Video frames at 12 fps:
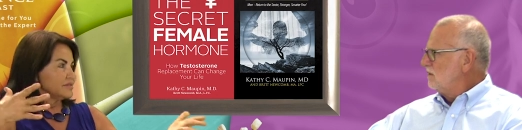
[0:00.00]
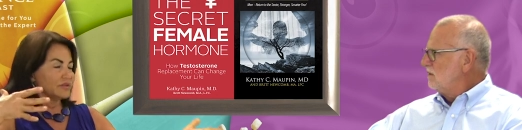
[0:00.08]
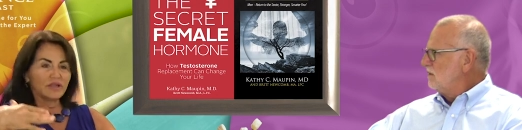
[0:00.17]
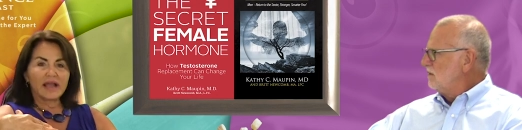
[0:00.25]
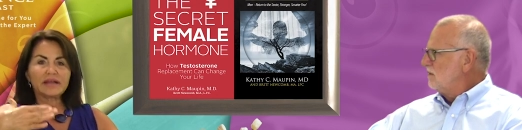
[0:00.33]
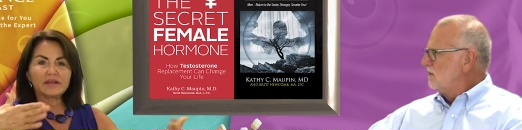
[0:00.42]

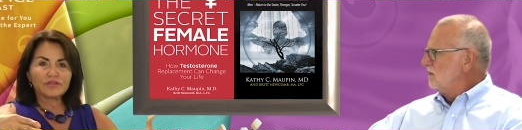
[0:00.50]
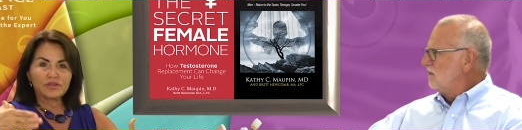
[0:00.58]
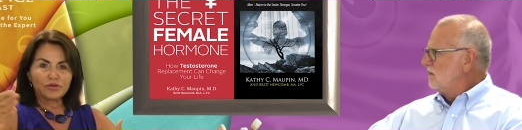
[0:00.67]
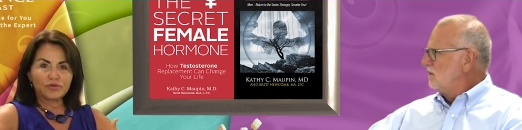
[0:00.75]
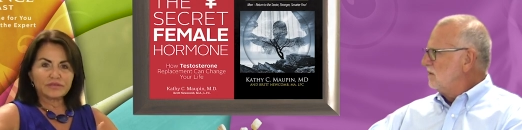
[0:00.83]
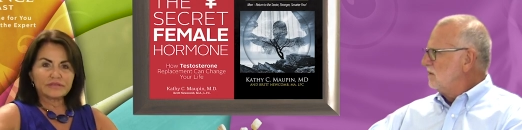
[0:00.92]
Speaker 1: the lining of the
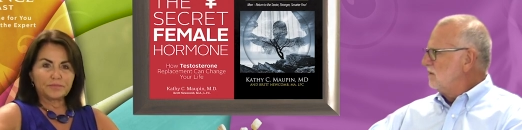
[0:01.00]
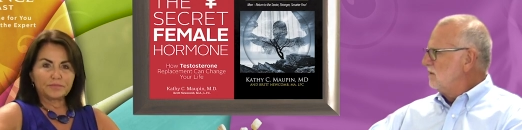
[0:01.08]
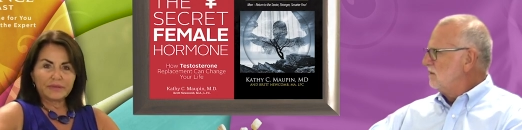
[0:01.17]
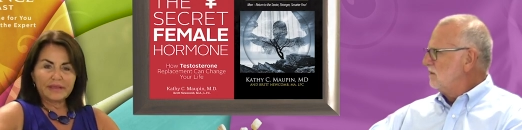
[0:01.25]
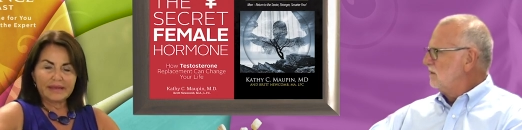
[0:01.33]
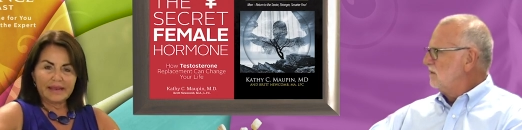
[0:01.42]
uterus and
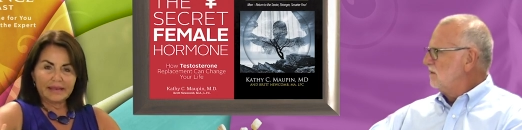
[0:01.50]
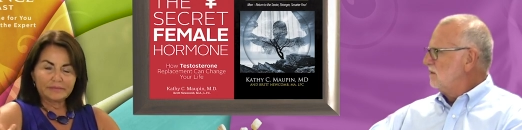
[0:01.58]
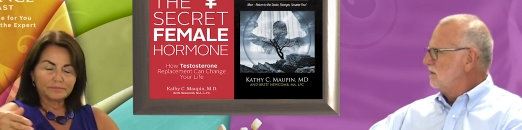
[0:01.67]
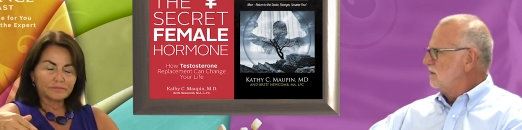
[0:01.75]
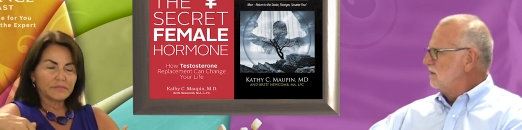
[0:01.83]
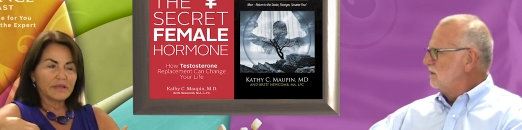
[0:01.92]

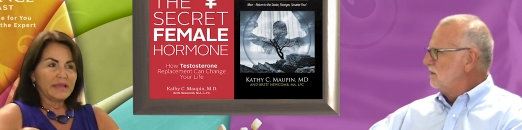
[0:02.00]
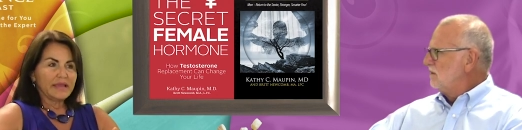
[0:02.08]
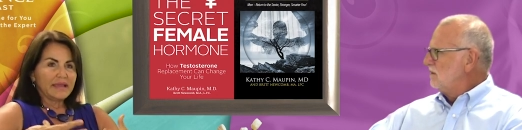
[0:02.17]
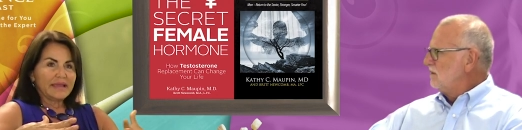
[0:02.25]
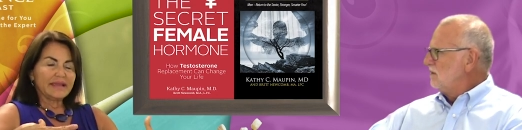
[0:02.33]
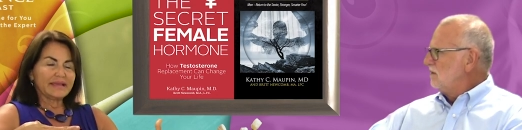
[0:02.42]
bleeding
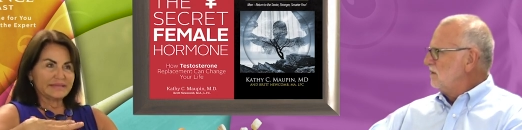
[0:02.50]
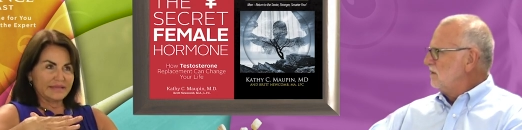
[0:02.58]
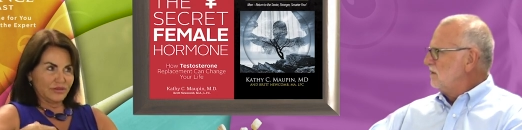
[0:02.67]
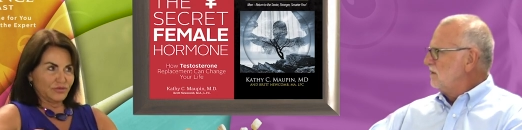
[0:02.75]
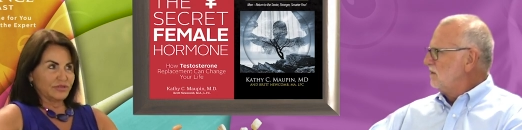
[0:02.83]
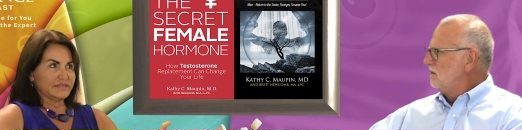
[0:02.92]
is
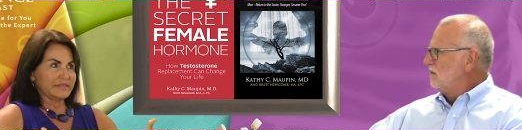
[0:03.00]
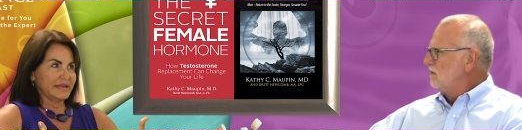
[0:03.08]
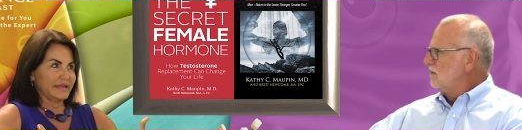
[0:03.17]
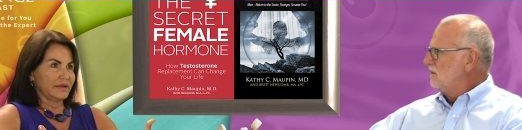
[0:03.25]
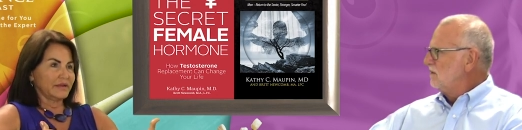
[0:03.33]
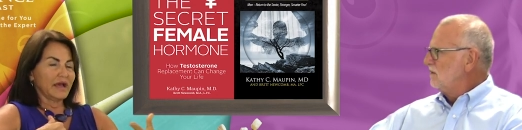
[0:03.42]

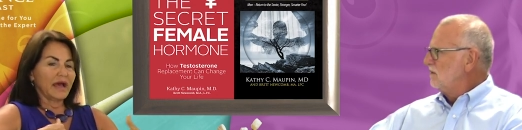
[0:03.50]
interesting.